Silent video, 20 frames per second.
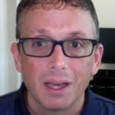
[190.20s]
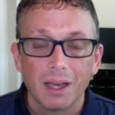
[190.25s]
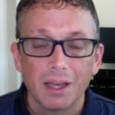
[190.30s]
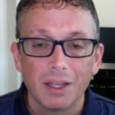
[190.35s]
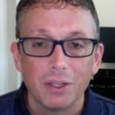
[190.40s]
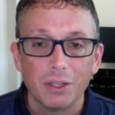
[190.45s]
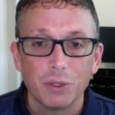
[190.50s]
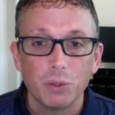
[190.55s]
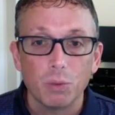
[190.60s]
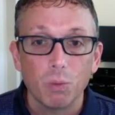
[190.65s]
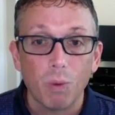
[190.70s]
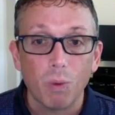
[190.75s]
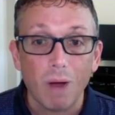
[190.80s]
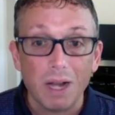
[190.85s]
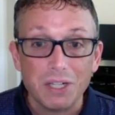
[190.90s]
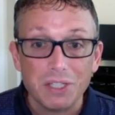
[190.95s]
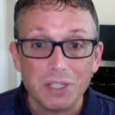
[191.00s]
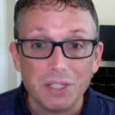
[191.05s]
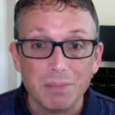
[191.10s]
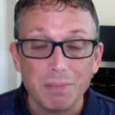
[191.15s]
you
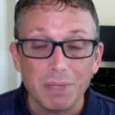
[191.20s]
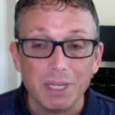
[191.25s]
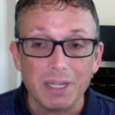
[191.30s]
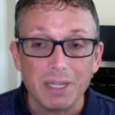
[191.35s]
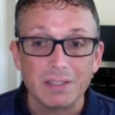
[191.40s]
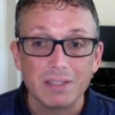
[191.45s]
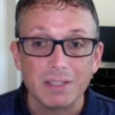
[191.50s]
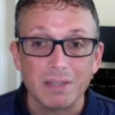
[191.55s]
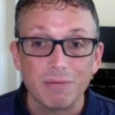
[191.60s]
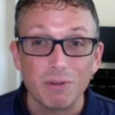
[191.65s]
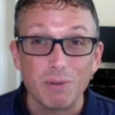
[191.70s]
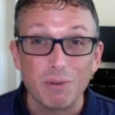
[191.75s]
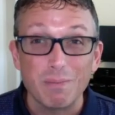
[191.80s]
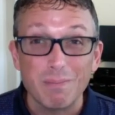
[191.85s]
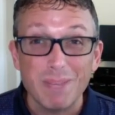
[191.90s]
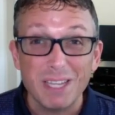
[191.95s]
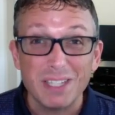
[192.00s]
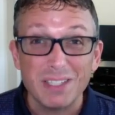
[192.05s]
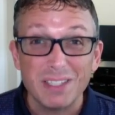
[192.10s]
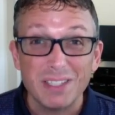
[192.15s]
watch them, because if you
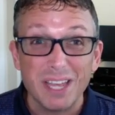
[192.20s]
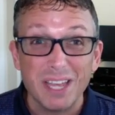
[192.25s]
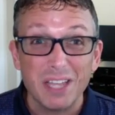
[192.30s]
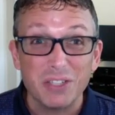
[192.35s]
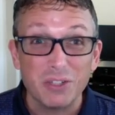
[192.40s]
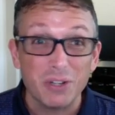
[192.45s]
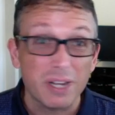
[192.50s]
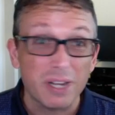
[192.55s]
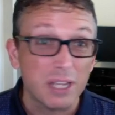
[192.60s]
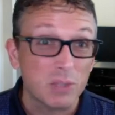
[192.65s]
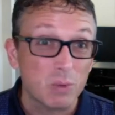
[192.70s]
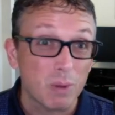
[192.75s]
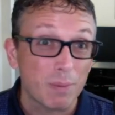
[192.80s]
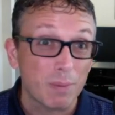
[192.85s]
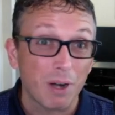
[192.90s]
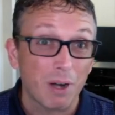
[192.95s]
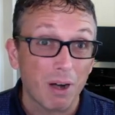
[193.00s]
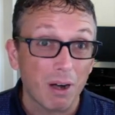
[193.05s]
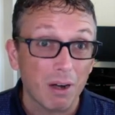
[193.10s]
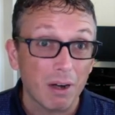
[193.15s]
missed yesterday's
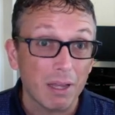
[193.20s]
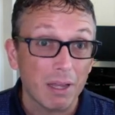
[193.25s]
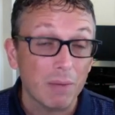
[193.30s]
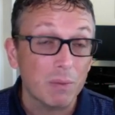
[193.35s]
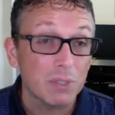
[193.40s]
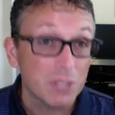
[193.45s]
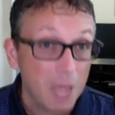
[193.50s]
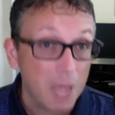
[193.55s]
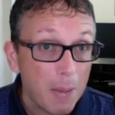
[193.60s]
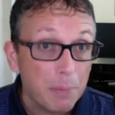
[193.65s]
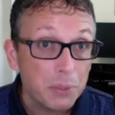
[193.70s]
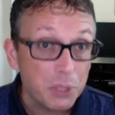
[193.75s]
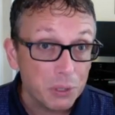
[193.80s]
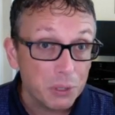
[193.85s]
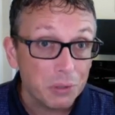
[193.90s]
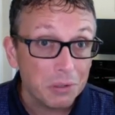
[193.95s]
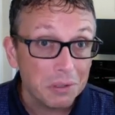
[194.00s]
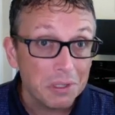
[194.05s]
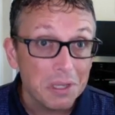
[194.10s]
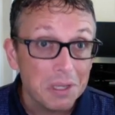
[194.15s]
webinar, it was
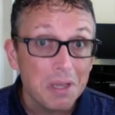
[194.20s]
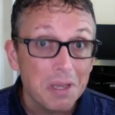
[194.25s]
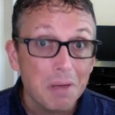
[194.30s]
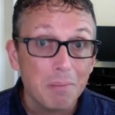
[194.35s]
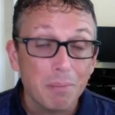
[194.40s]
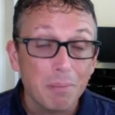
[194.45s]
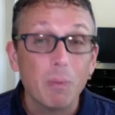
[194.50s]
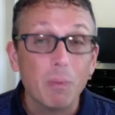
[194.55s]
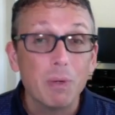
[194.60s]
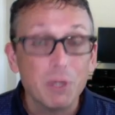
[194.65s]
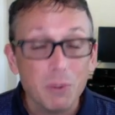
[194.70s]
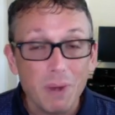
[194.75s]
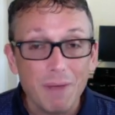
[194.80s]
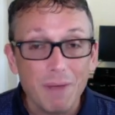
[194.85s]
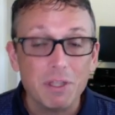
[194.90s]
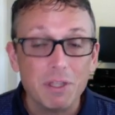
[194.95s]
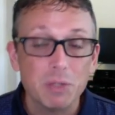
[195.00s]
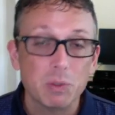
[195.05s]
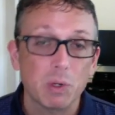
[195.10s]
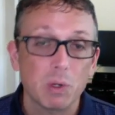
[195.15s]
optional, but we do have
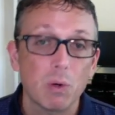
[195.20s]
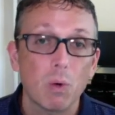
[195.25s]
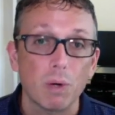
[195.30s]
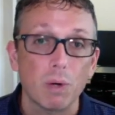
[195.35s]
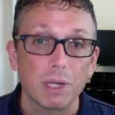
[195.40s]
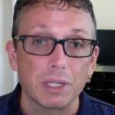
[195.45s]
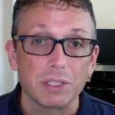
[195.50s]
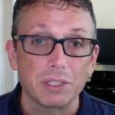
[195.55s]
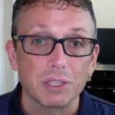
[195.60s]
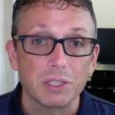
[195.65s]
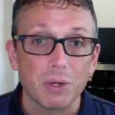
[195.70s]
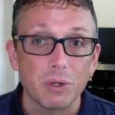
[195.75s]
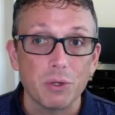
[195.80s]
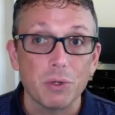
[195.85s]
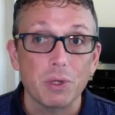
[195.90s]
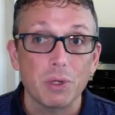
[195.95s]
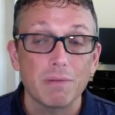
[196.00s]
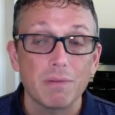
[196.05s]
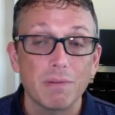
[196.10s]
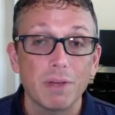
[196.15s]
these recordings, so you
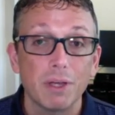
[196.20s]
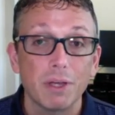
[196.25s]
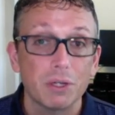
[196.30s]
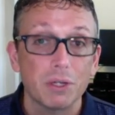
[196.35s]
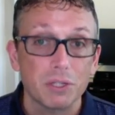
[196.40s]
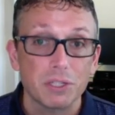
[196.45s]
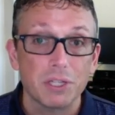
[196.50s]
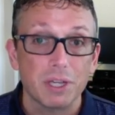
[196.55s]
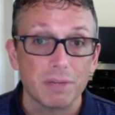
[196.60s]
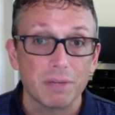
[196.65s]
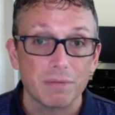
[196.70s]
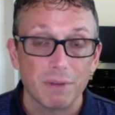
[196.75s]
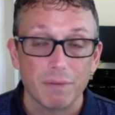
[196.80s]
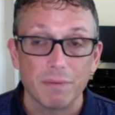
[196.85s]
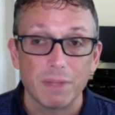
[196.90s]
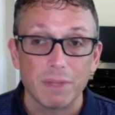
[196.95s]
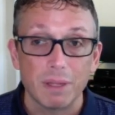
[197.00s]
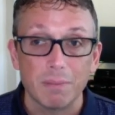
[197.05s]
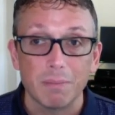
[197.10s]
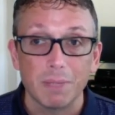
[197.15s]
can avail yourself
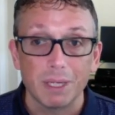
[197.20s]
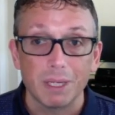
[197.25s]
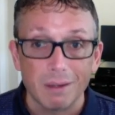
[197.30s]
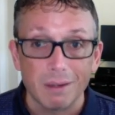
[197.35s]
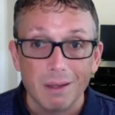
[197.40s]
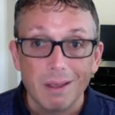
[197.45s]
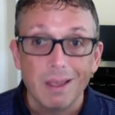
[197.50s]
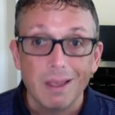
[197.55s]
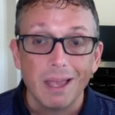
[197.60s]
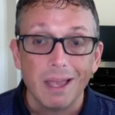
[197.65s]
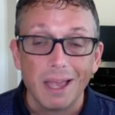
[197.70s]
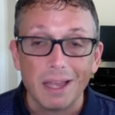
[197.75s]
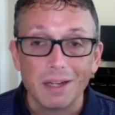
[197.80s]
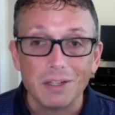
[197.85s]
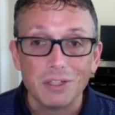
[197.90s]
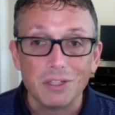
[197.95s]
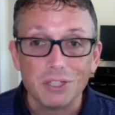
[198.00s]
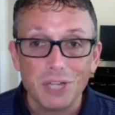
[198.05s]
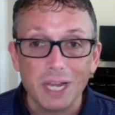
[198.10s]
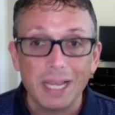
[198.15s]
of them
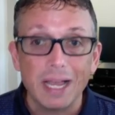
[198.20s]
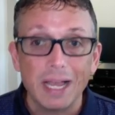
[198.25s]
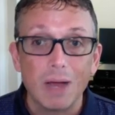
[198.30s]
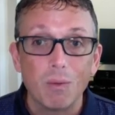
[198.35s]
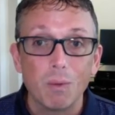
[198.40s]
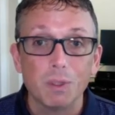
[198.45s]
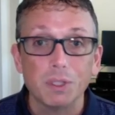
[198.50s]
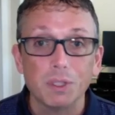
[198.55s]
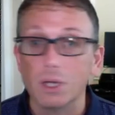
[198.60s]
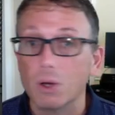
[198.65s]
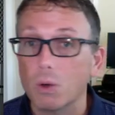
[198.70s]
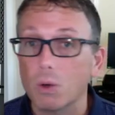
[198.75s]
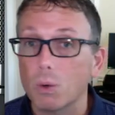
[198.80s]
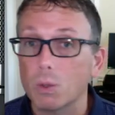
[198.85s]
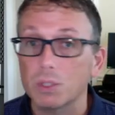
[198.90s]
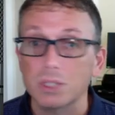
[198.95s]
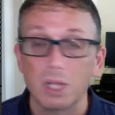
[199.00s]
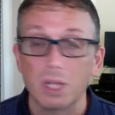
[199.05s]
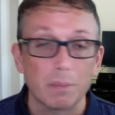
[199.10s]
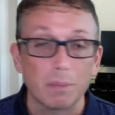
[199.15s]
and check out what the
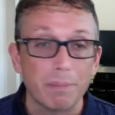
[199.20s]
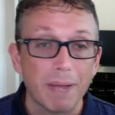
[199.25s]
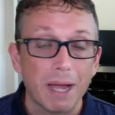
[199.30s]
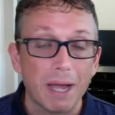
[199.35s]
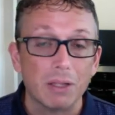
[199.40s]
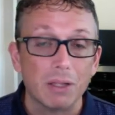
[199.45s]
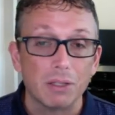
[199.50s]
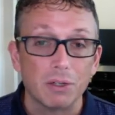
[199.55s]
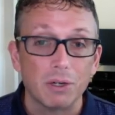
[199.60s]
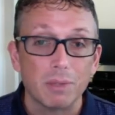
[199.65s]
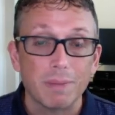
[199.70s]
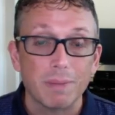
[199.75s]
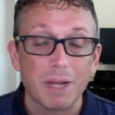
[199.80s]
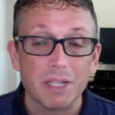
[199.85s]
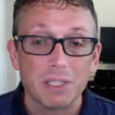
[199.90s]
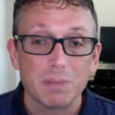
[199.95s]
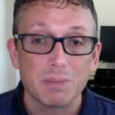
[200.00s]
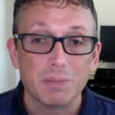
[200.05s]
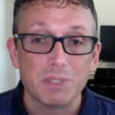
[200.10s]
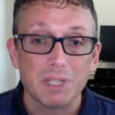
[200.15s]
cohort's all about, learn
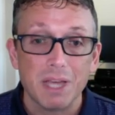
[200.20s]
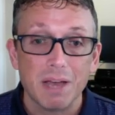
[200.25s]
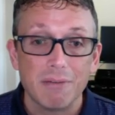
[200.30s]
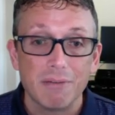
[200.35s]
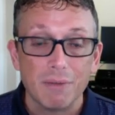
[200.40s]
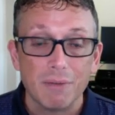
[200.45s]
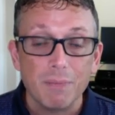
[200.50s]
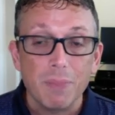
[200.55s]
about some stuff.